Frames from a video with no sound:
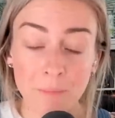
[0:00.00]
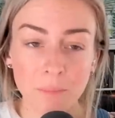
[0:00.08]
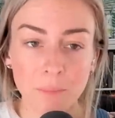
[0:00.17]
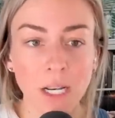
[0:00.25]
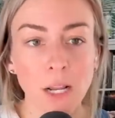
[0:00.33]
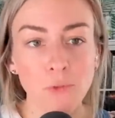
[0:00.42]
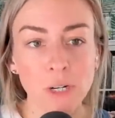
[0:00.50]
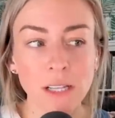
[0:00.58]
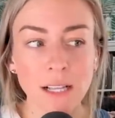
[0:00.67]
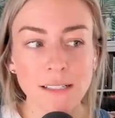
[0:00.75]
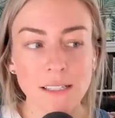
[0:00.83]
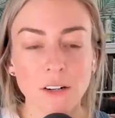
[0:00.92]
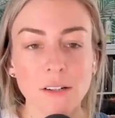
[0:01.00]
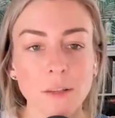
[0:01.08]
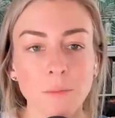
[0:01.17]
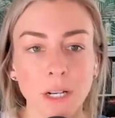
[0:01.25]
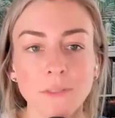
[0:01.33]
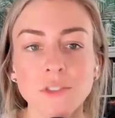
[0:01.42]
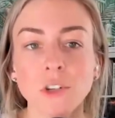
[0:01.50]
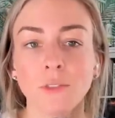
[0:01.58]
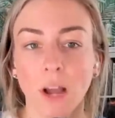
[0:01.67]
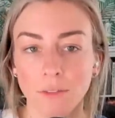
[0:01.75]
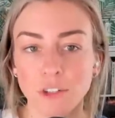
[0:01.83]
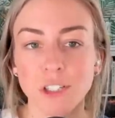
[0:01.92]
But I realize there is a bit of
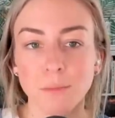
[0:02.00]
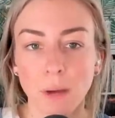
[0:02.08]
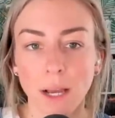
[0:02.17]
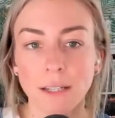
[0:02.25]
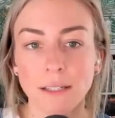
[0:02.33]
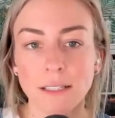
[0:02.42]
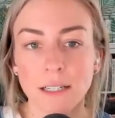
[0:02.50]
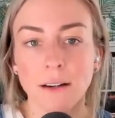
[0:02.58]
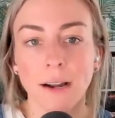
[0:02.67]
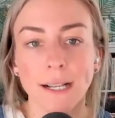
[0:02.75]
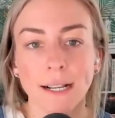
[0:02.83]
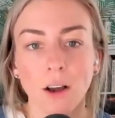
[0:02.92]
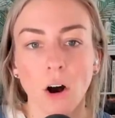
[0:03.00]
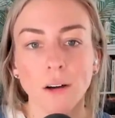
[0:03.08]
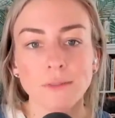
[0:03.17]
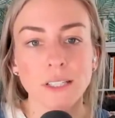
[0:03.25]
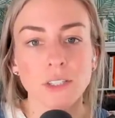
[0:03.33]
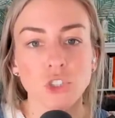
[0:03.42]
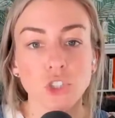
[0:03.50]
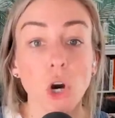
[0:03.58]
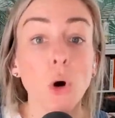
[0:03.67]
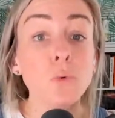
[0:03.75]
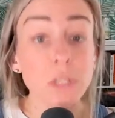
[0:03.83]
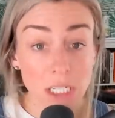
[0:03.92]
survivorship bias here, and I often
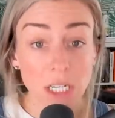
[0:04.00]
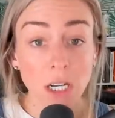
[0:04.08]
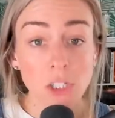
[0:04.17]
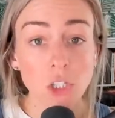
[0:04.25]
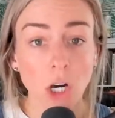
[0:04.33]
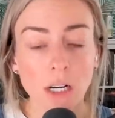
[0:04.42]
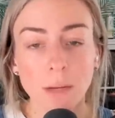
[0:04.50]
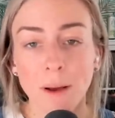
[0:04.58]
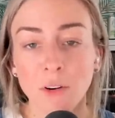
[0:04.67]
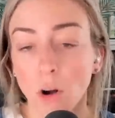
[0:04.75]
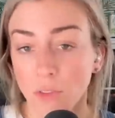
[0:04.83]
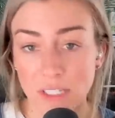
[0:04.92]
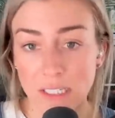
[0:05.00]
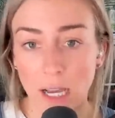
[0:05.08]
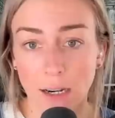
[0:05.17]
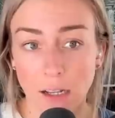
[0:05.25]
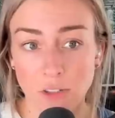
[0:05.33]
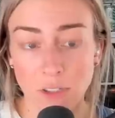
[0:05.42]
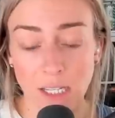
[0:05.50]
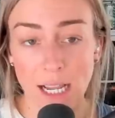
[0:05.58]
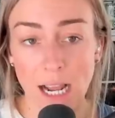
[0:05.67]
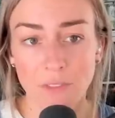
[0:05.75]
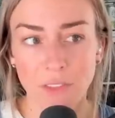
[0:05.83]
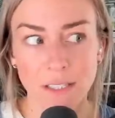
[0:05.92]
don't talk about all the side hustles I
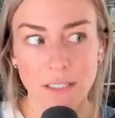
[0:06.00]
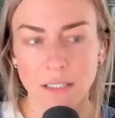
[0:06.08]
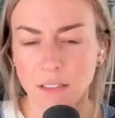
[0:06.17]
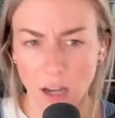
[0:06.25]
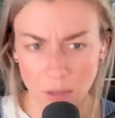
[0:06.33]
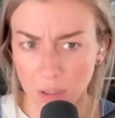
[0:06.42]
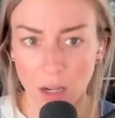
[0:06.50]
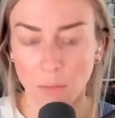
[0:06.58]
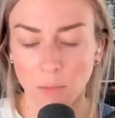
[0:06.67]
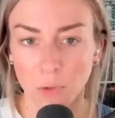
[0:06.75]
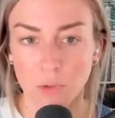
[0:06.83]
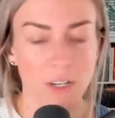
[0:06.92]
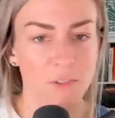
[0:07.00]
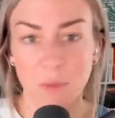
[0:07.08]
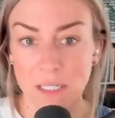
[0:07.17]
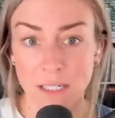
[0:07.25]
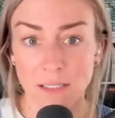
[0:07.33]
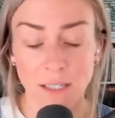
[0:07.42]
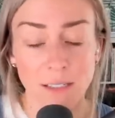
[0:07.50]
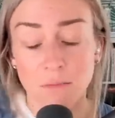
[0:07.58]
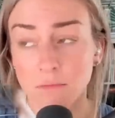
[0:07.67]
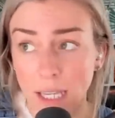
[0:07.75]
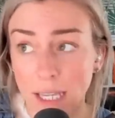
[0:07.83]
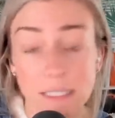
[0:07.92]
had that did not become lucrative businesses.
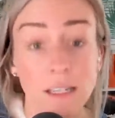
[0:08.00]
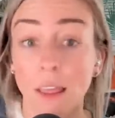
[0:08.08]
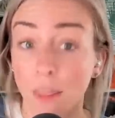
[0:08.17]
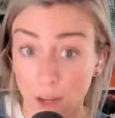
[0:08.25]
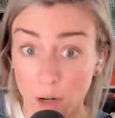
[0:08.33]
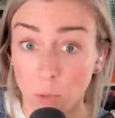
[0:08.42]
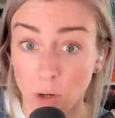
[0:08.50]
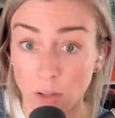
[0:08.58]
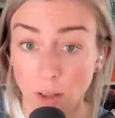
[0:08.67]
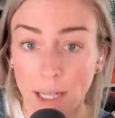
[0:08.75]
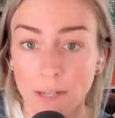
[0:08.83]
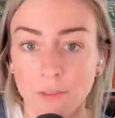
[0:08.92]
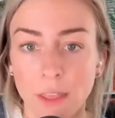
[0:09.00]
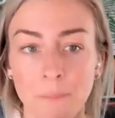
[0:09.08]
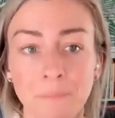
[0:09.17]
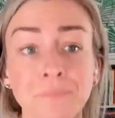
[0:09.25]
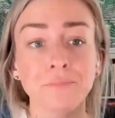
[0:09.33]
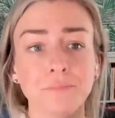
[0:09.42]
Hint, there were a lot of them.